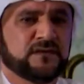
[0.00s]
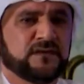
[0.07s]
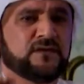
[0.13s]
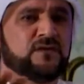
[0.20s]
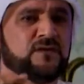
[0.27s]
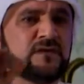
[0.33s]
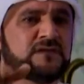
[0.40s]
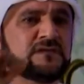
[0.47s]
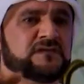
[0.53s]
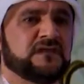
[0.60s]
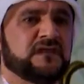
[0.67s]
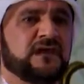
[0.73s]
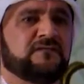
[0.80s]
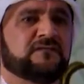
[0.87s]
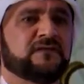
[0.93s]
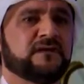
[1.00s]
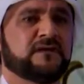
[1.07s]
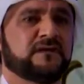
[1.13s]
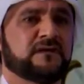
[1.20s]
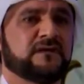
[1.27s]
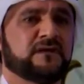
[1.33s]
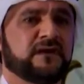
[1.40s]
They still have
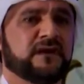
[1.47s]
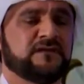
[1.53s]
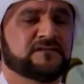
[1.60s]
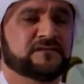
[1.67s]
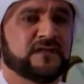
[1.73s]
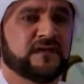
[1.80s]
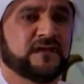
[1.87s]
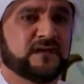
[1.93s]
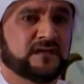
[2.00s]
their graves there,